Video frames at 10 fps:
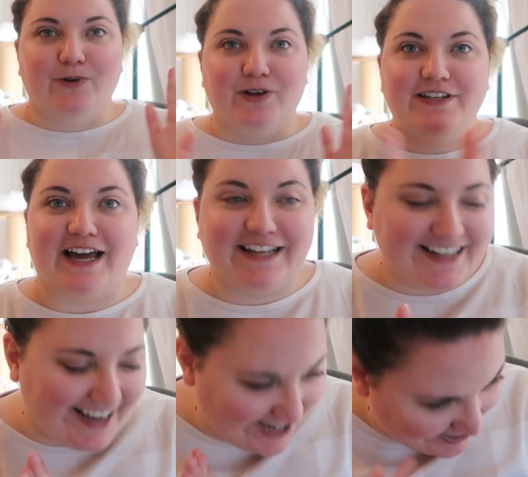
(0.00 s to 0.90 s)
We've done
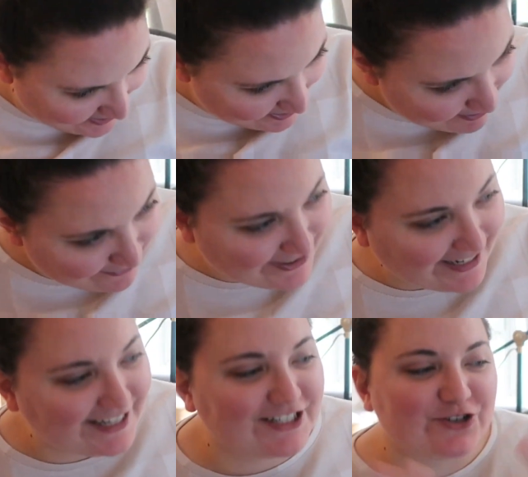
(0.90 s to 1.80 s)
it. We've
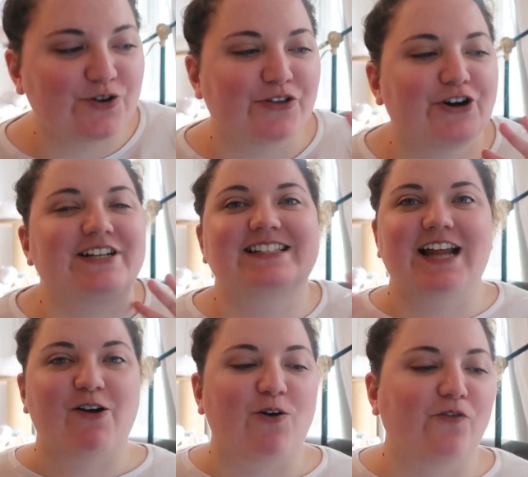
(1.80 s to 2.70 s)
done it. June 3rd is
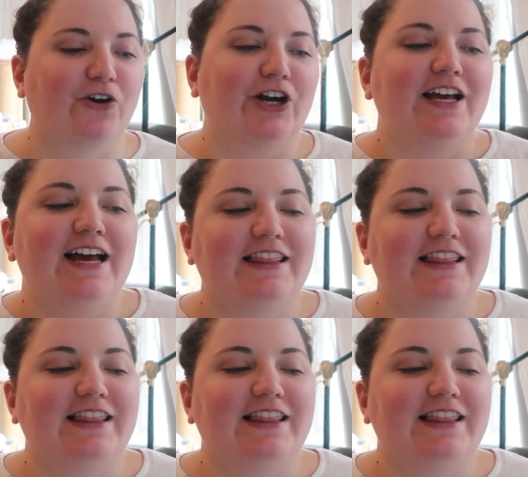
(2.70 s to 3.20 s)
now over.